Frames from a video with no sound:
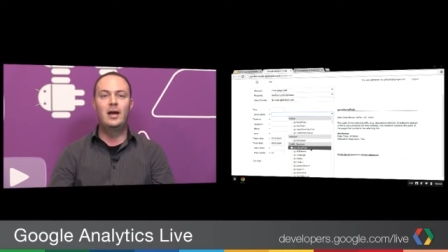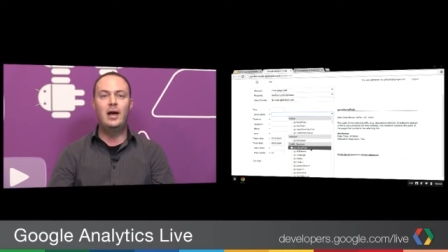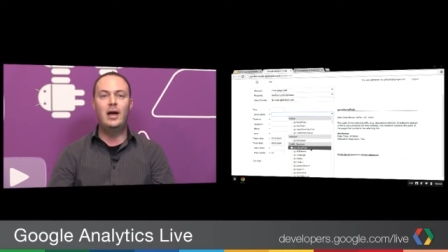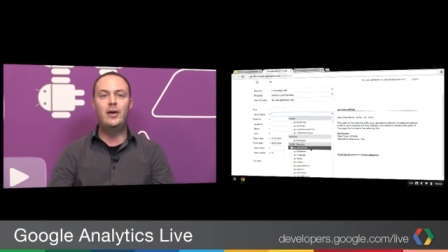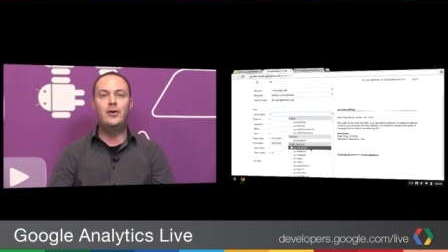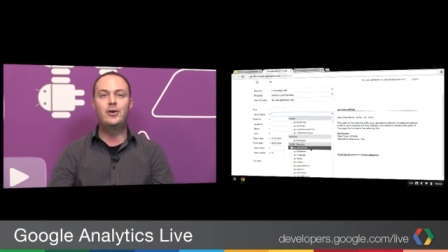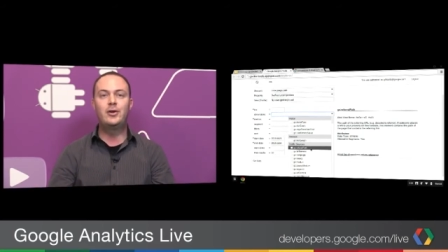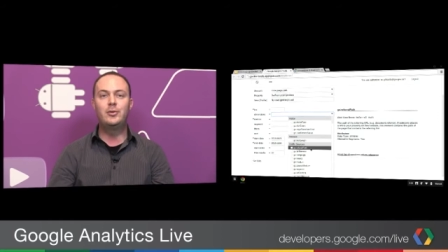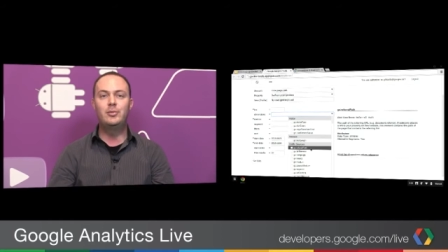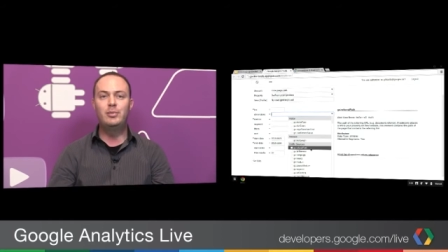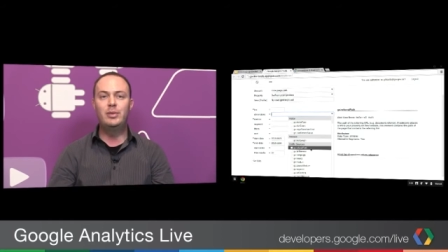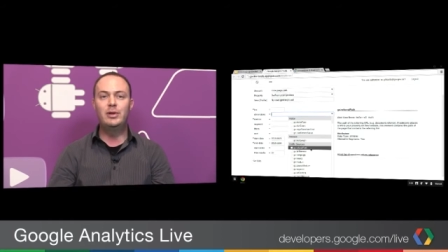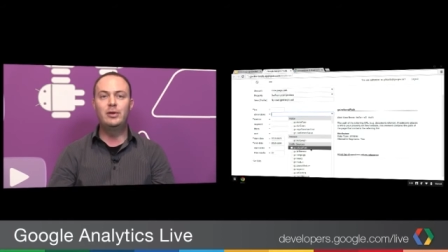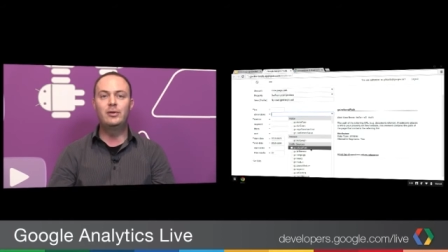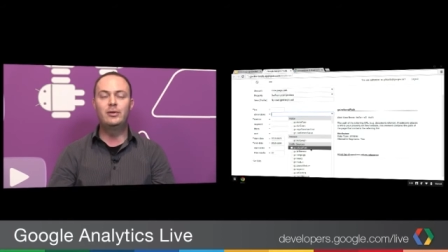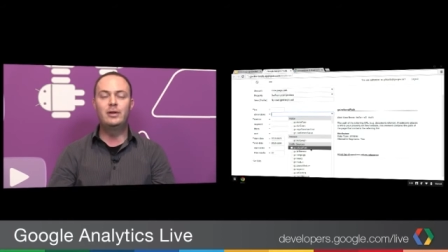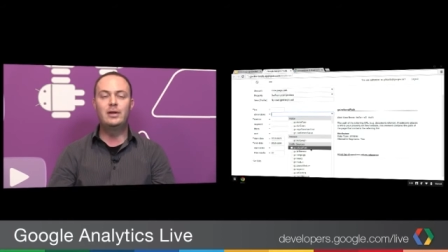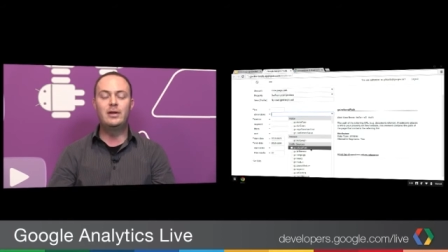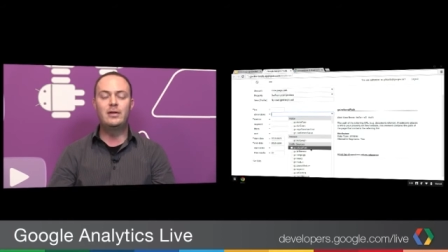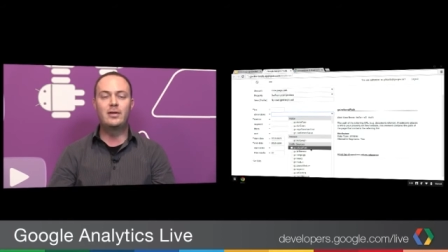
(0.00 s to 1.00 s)
how you can
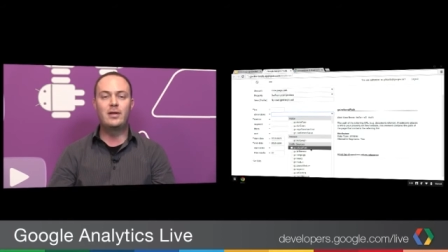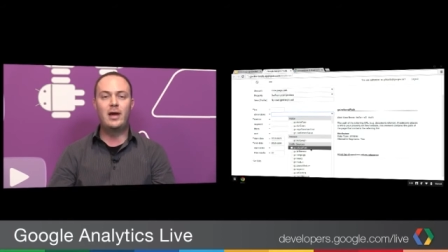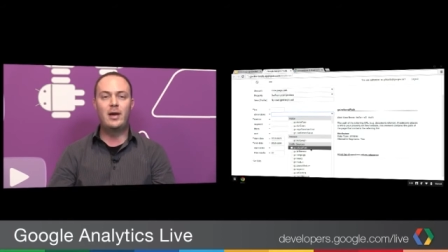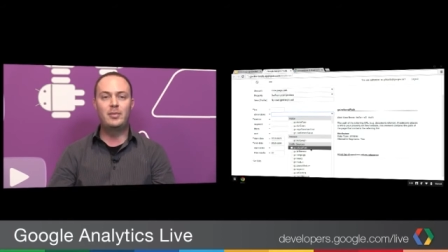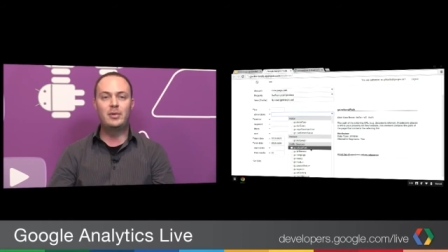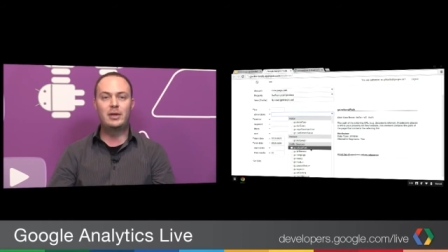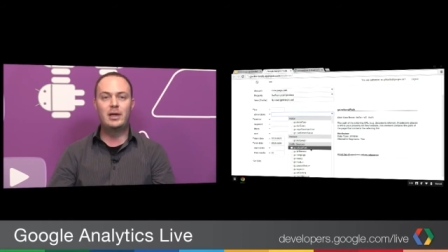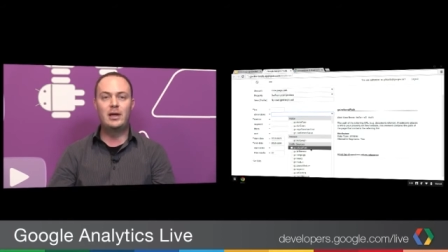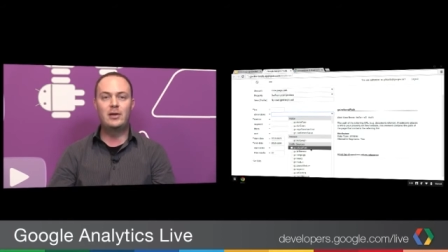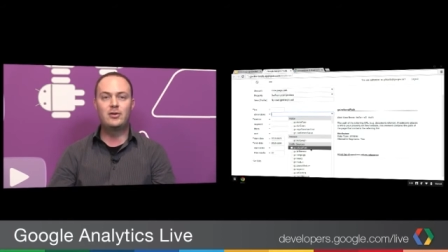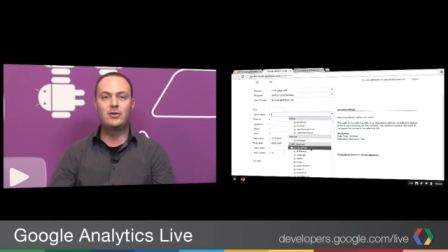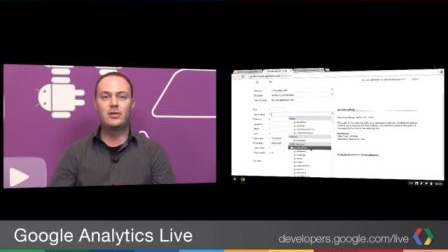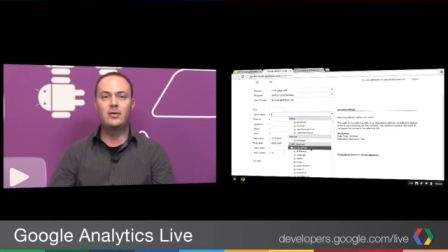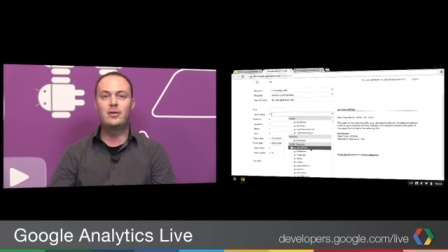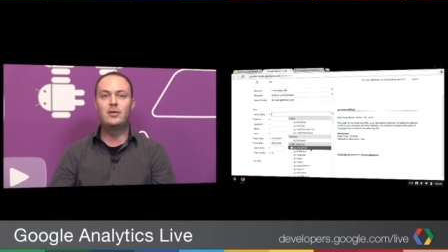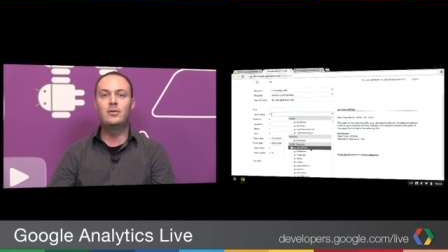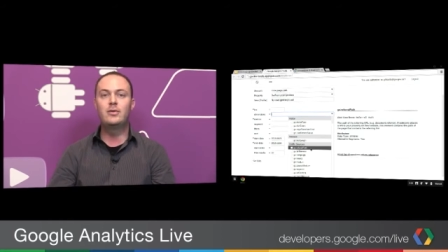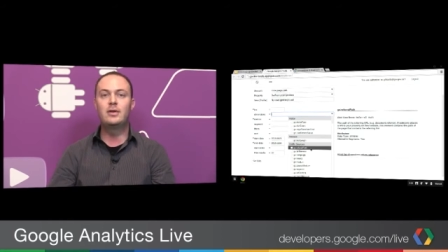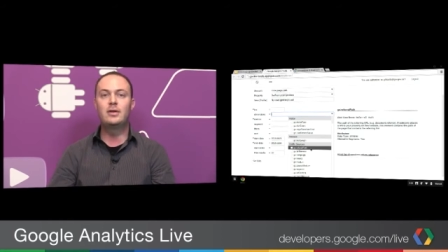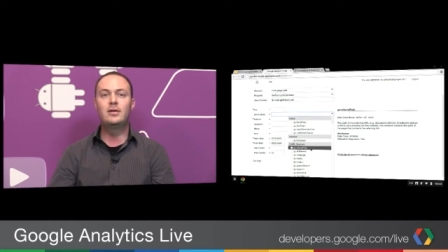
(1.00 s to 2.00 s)
build these
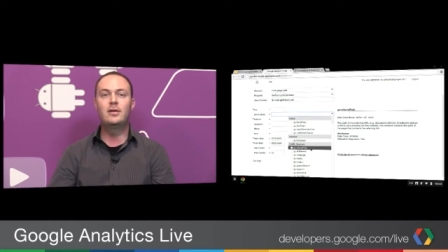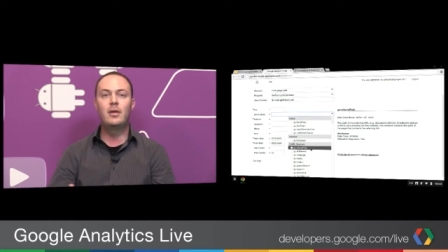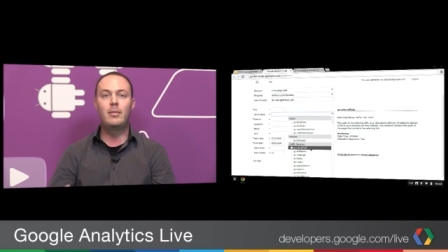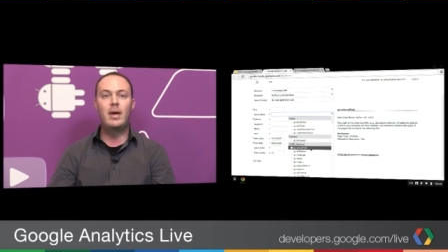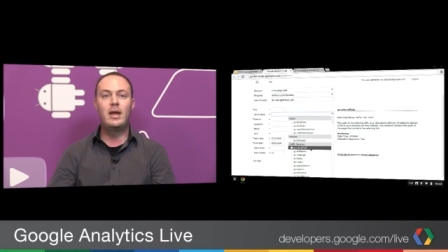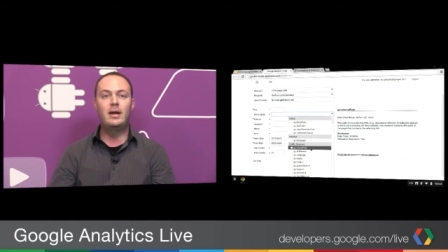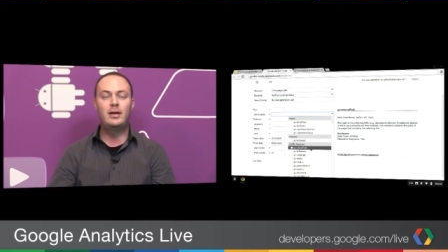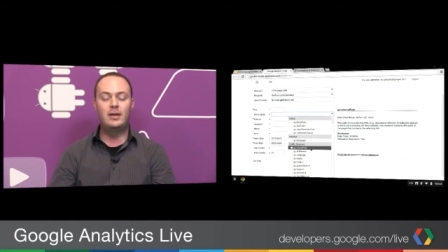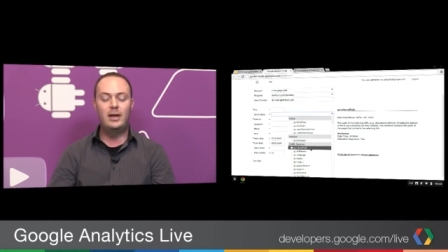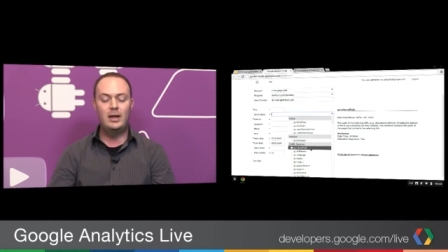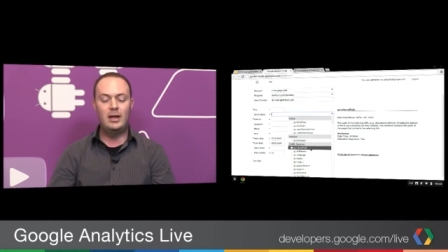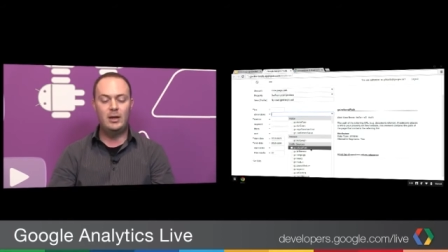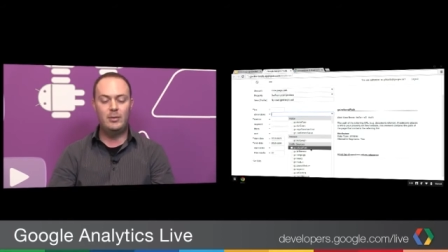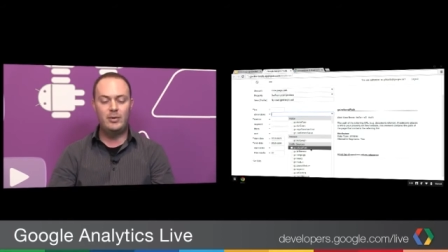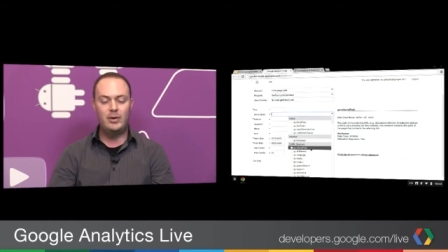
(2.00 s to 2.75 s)
applications using the metadata